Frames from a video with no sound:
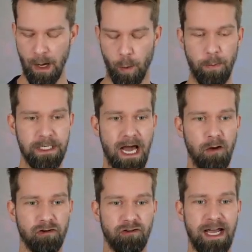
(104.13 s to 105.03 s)
When we
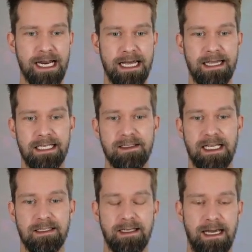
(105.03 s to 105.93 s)
now run this
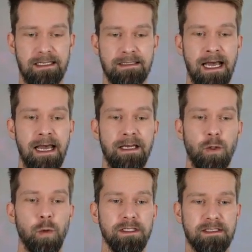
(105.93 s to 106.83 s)
test case, you
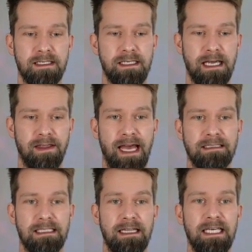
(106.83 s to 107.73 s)
will see
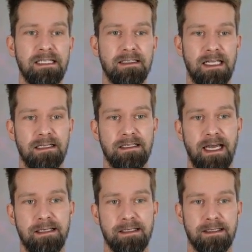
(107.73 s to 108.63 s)
that these test
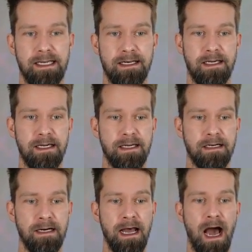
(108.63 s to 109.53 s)
cases in
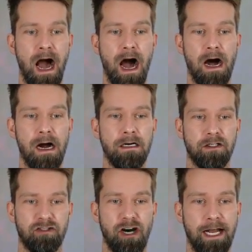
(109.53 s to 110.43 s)
here are
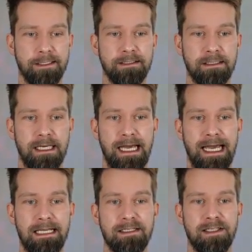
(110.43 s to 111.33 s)
run
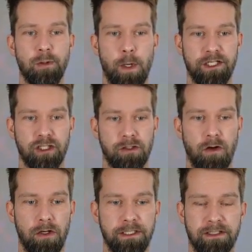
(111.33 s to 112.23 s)
in sequential
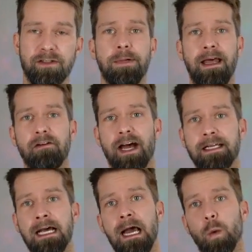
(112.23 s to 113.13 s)
orders.
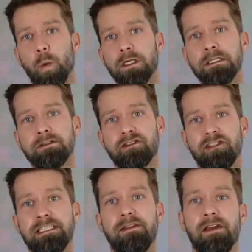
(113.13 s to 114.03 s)
Playwright will
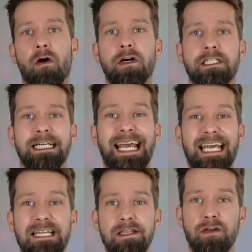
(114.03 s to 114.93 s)
treat the order
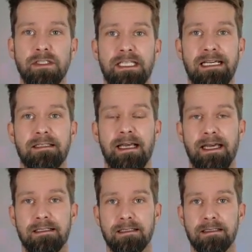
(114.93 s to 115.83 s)
in your test
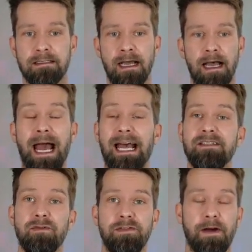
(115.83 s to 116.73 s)
cases as
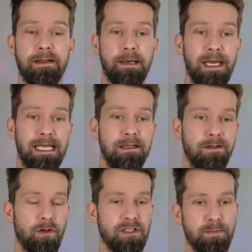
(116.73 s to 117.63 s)
you define them in
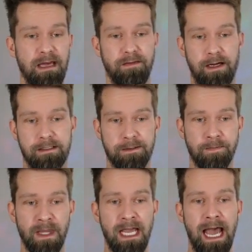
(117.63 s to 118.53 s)
your spec files.
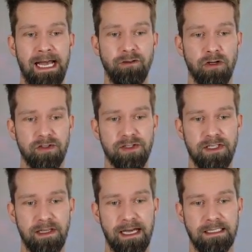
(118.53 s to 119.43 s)
And you also
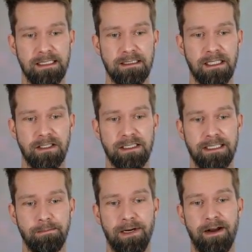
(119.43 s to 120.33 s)
see that
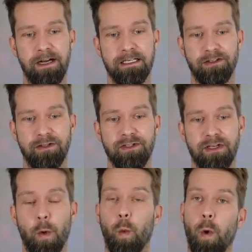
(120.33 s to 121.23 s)
currently Playwright is using
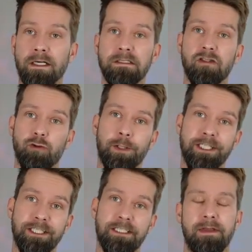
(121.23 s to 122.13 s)
one
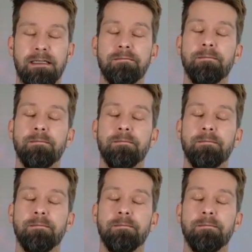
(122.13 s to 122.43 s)
worker that